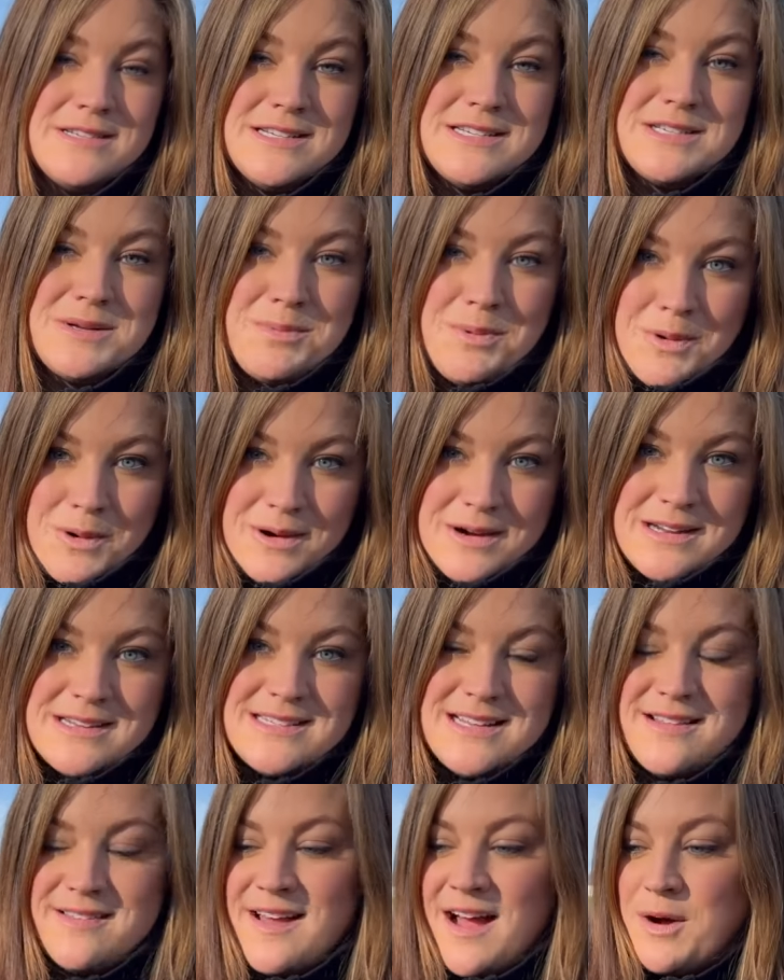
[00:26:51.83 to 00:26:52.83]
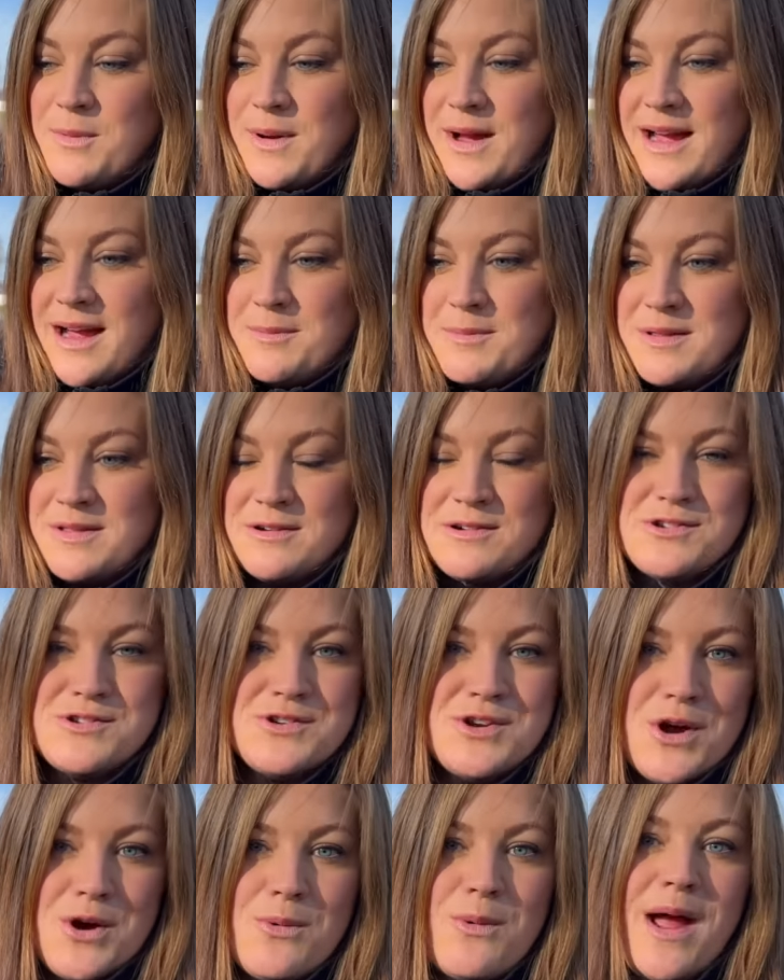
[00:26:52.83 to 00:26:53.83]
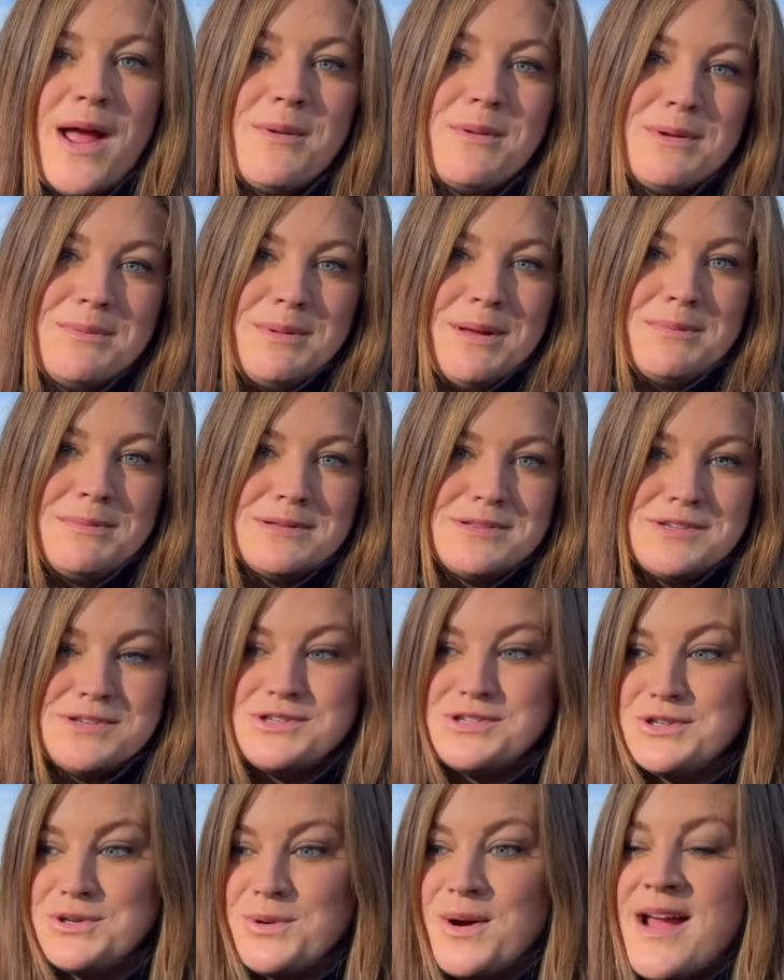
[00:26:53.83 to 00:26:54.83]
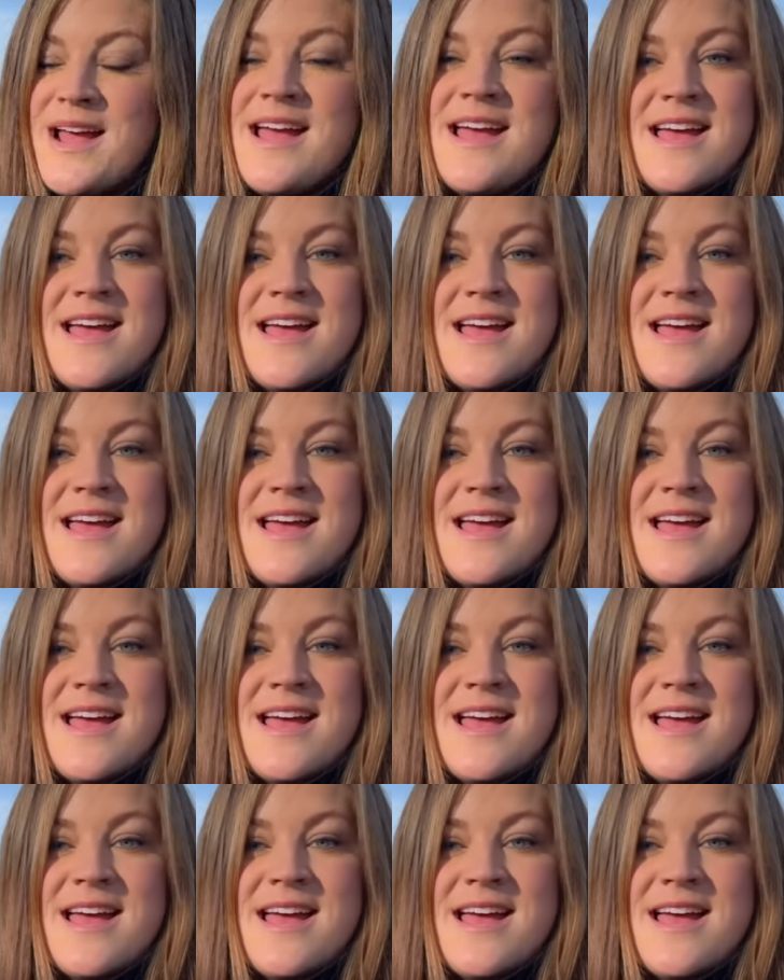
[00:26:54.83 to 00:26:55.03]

and support us in that way. I mean, there's no way we'd be able to do